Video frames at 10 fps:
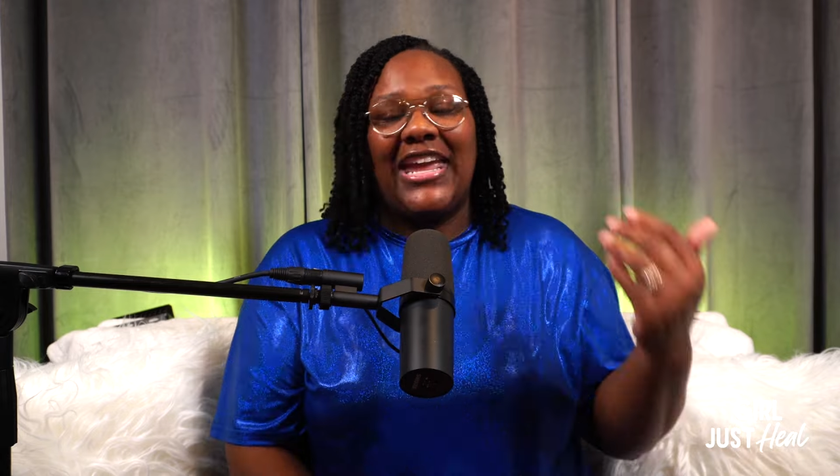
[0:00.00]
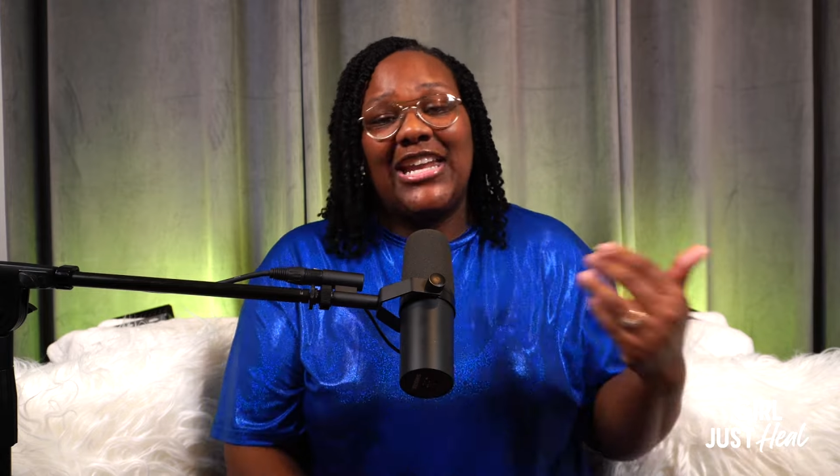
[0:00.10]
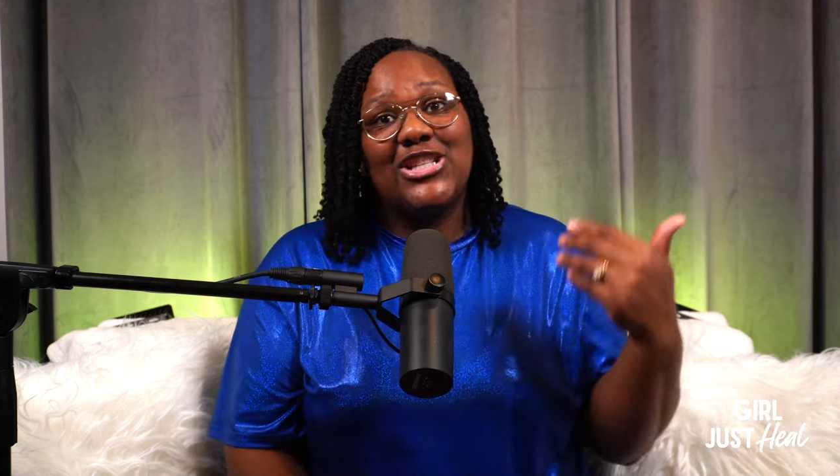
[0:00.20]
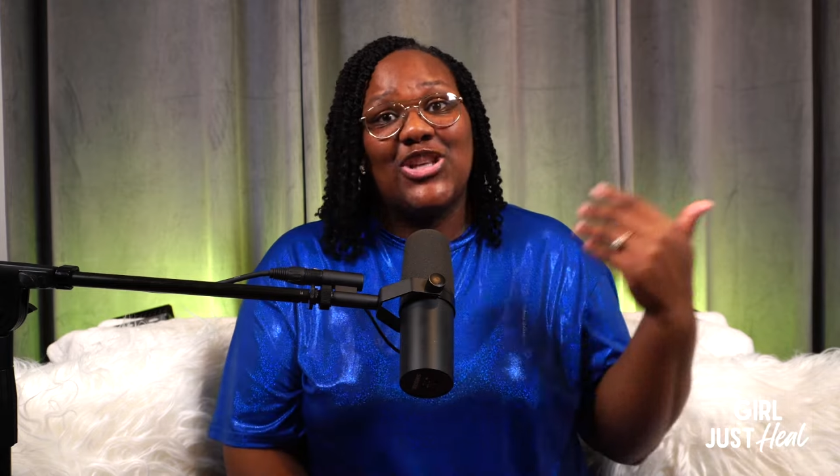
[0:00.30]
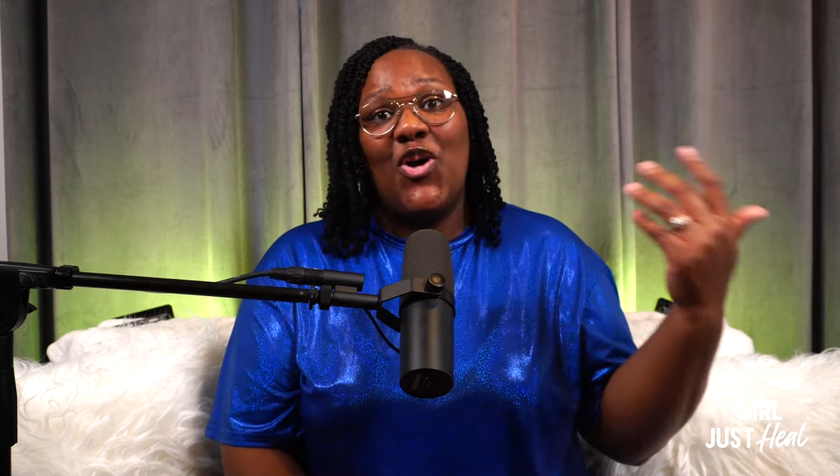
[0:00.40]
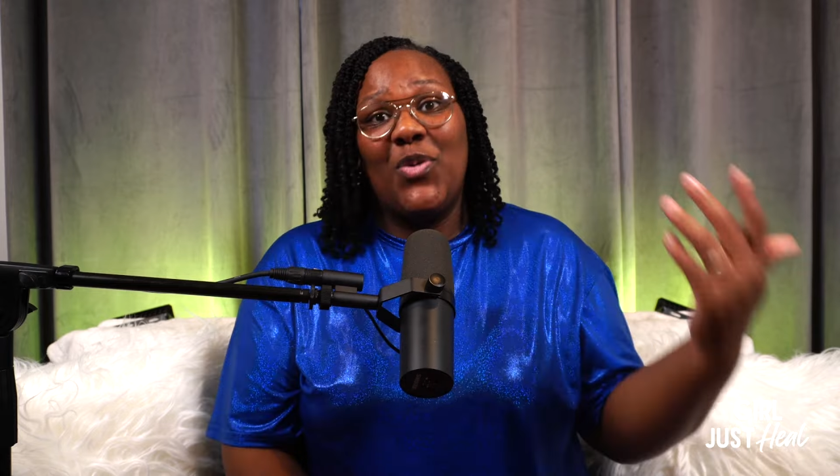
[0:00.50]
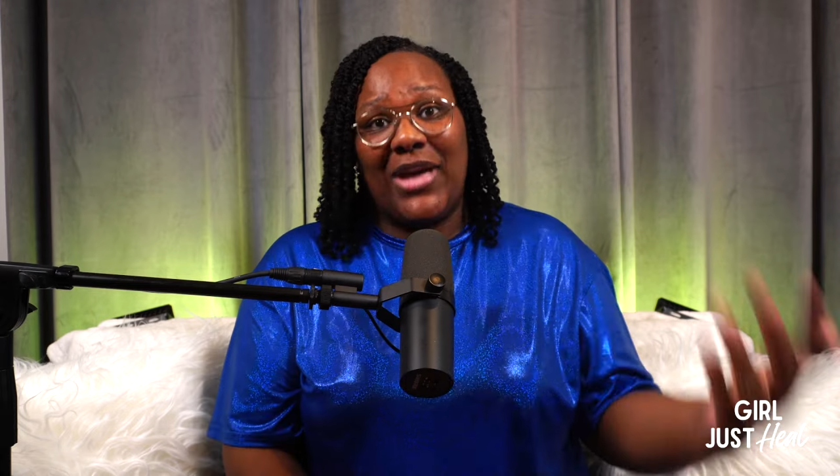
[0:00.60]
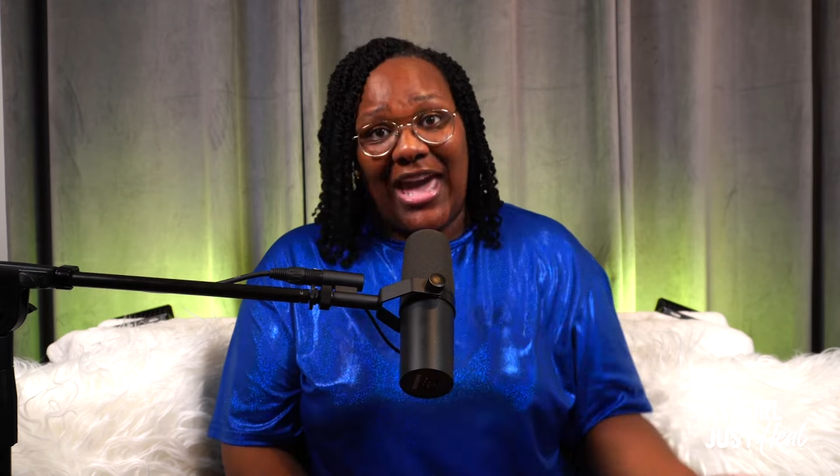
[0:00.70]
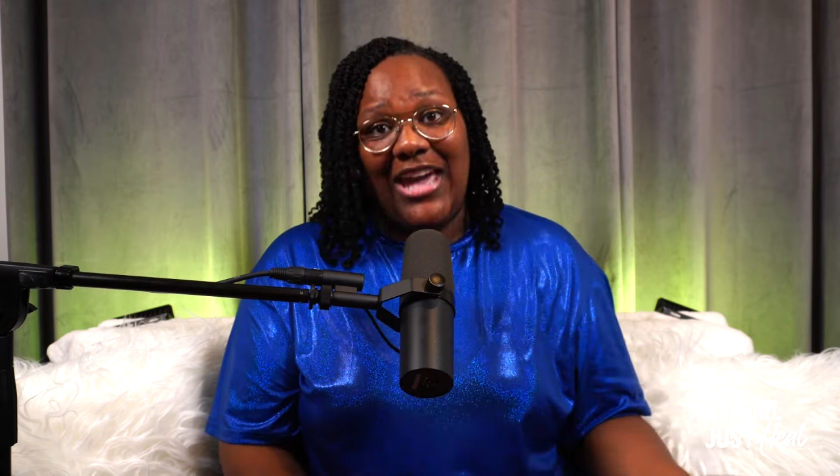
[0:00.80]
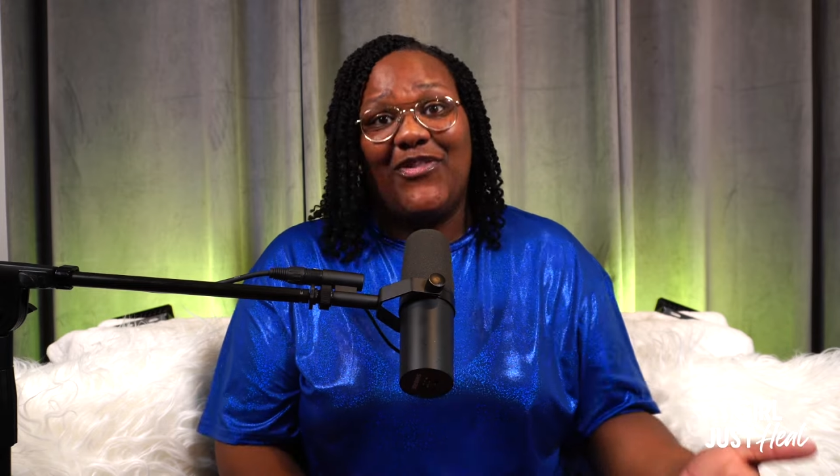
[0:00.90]
It is
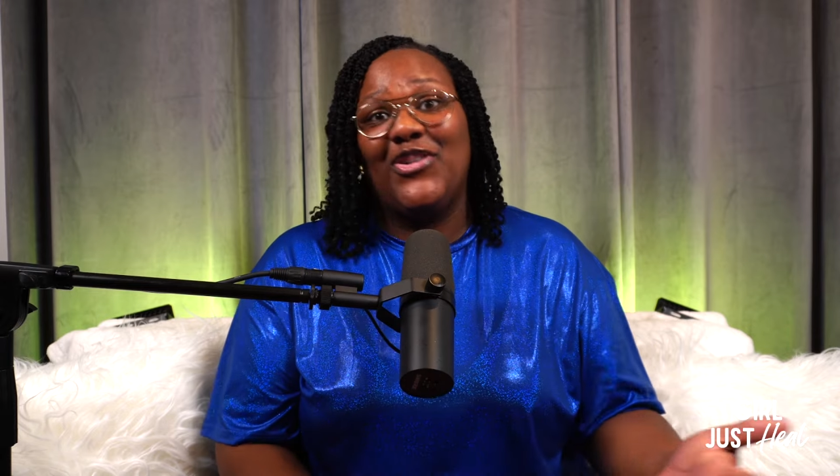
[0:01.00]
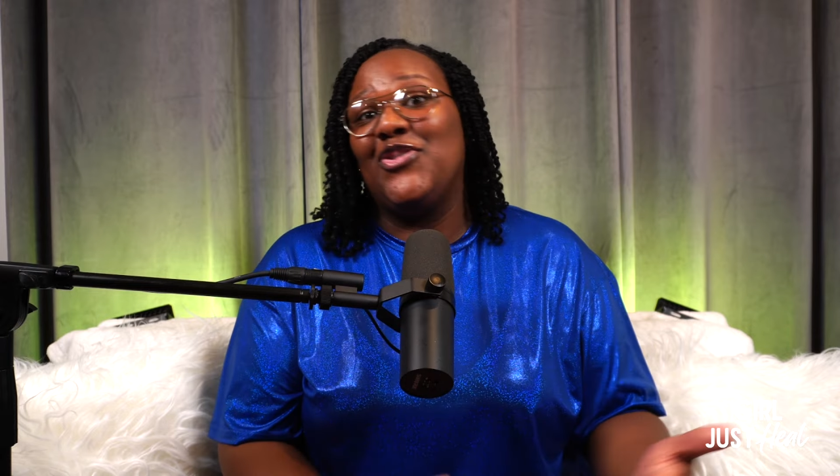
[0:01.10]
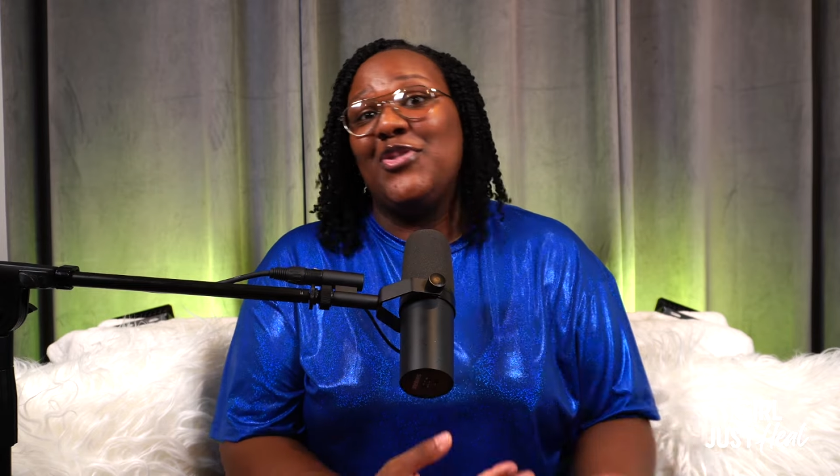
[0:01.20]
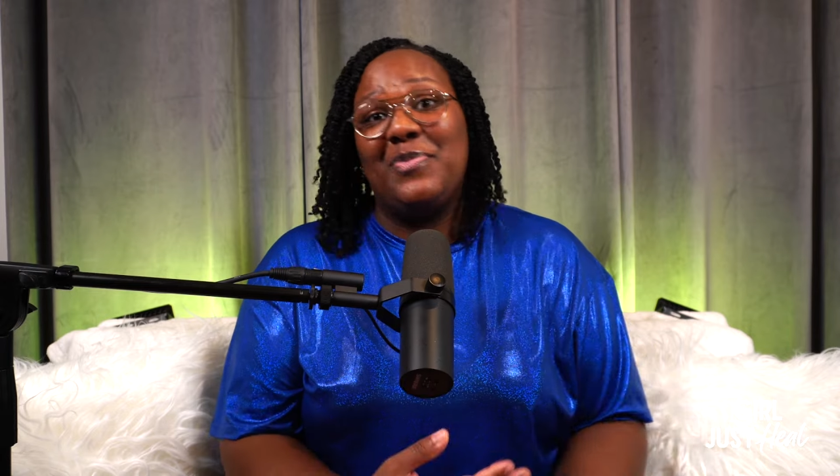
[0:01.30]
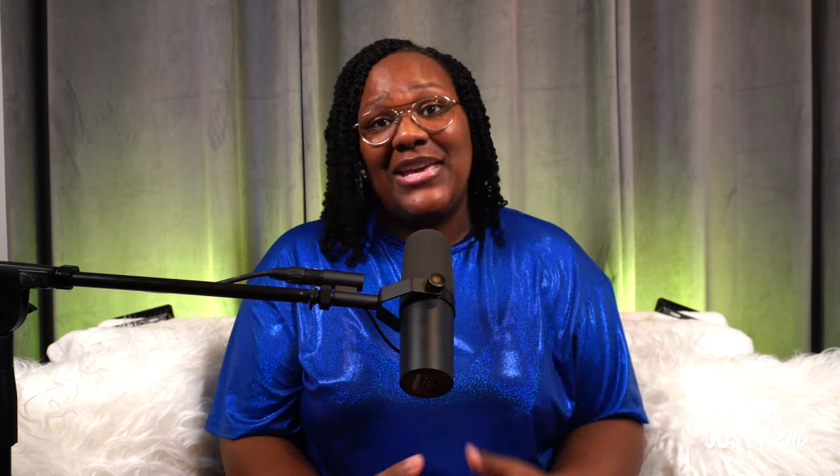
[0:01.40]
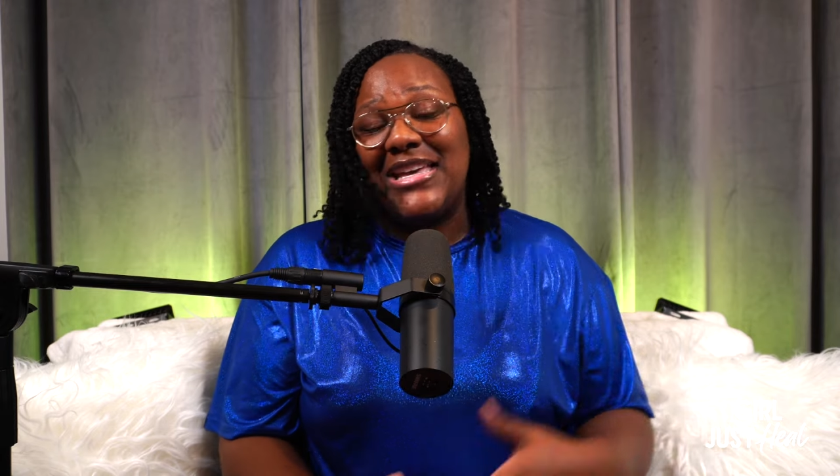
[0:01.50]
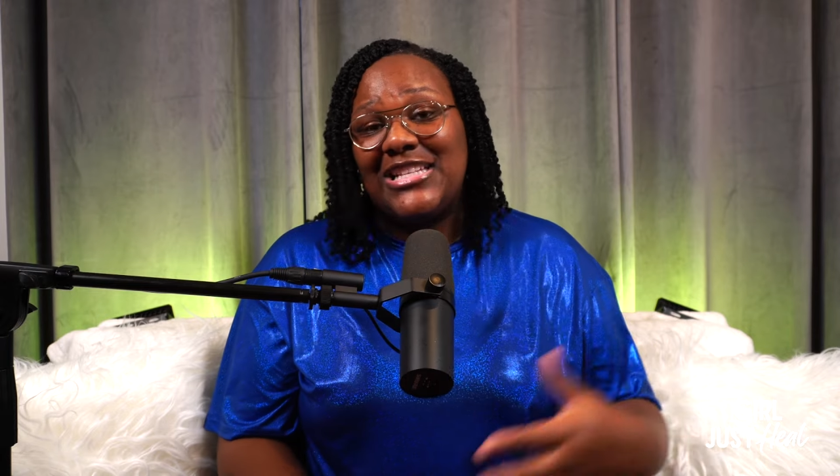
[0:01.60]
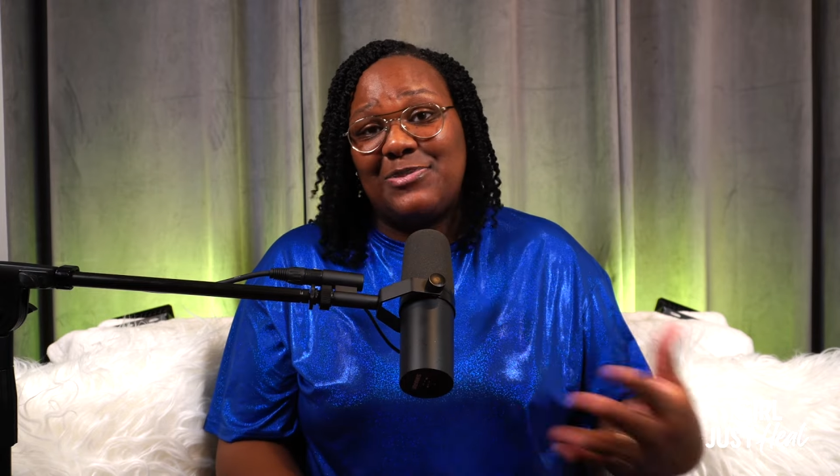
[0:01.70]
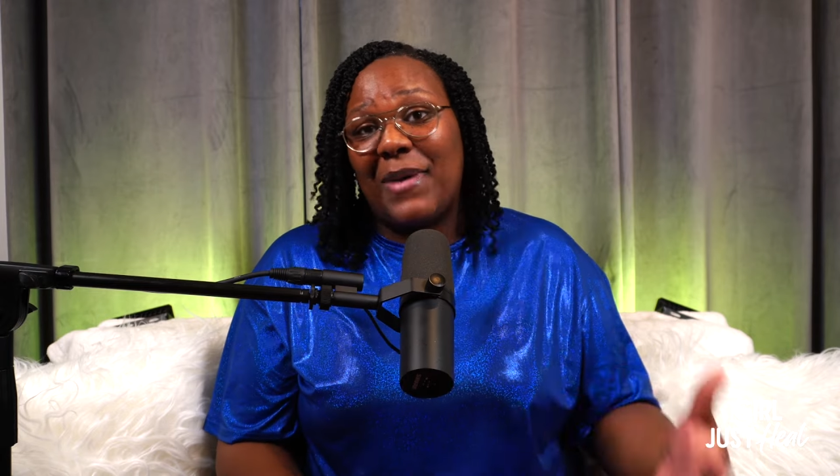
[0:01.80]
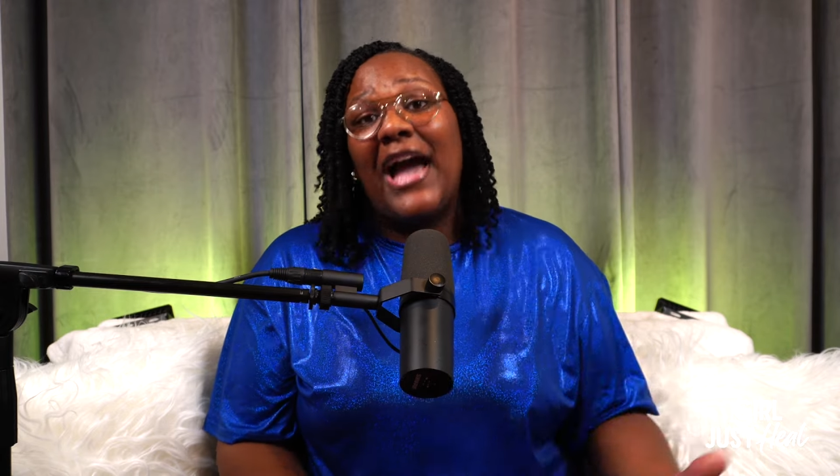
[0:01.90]
okay for you to be
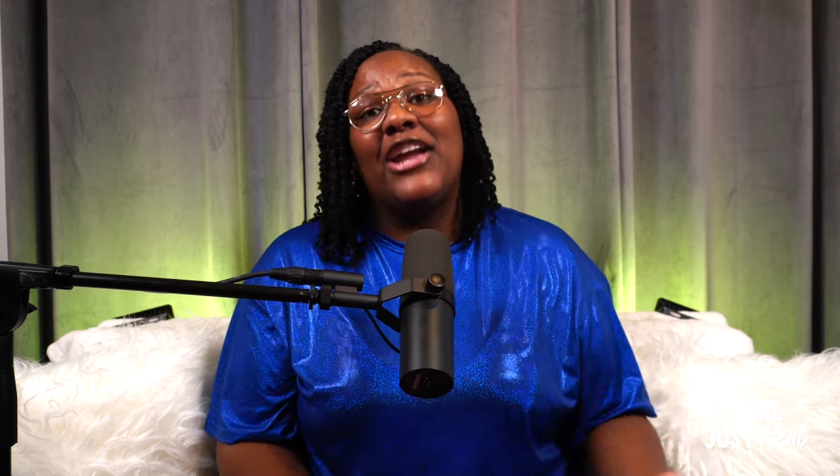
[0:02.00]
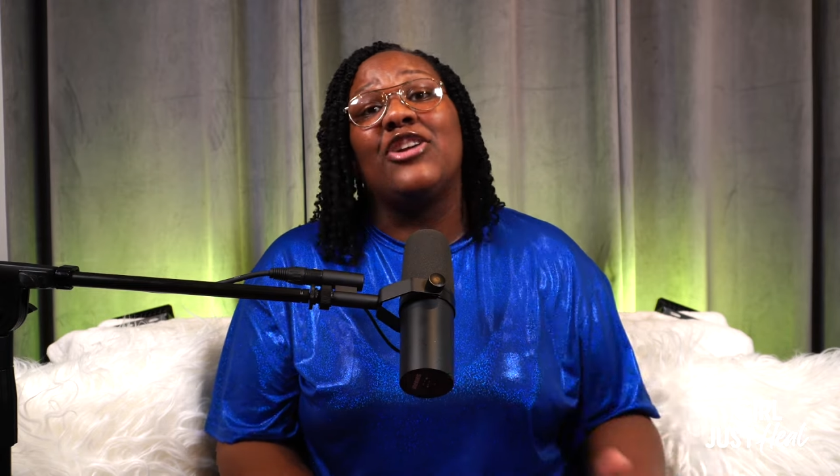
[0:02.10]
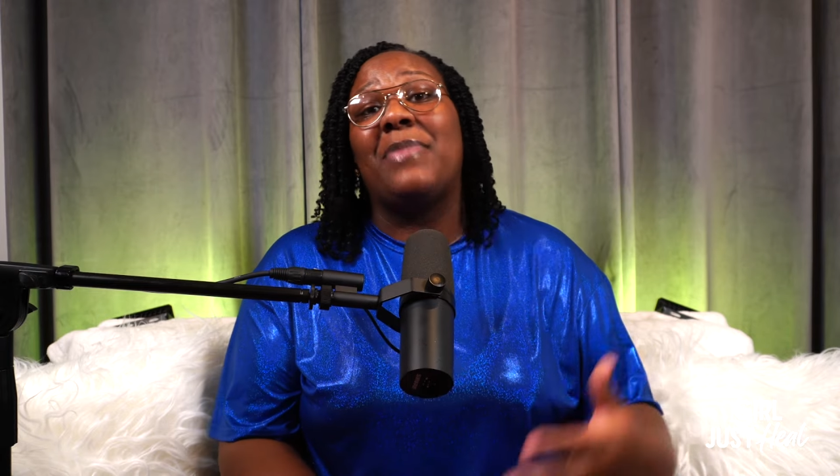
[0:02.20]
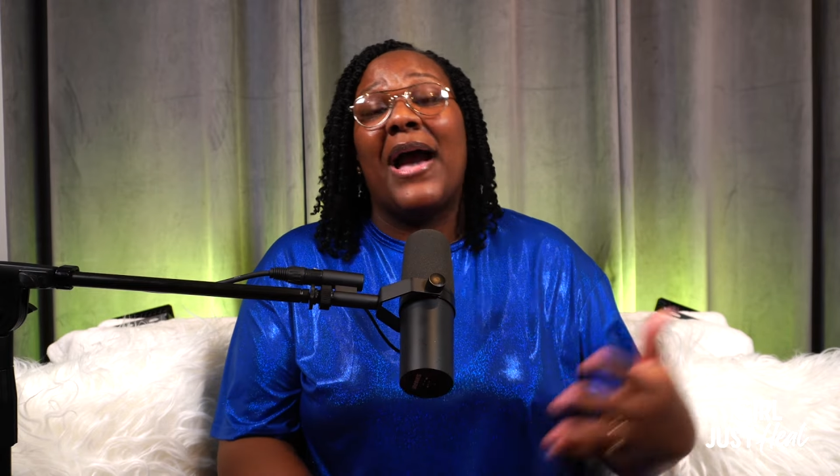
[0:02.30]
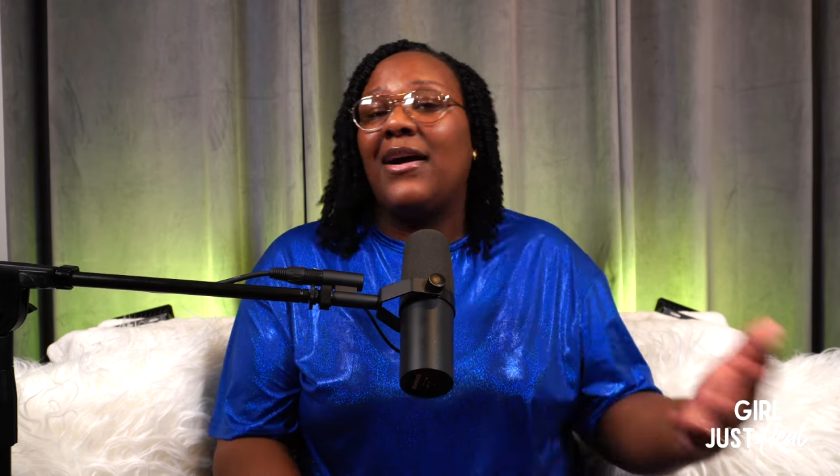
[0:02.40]
inspired by